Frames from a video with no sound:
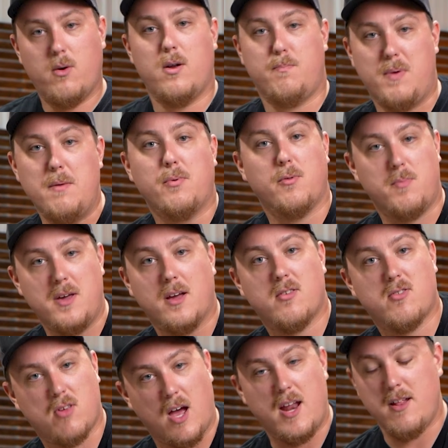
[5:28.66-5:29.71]
want people to be
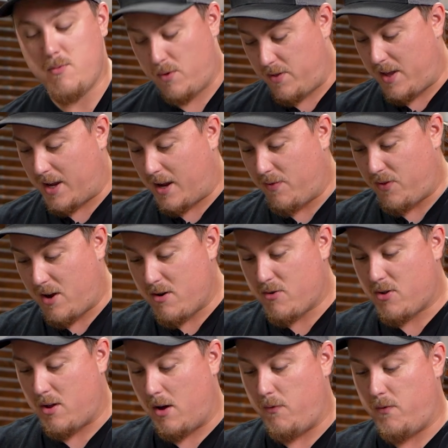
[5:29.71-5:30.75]
excited when they get their
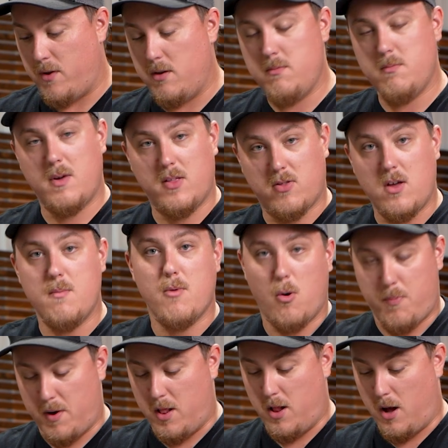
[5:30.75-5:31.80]
stuff in, let them open it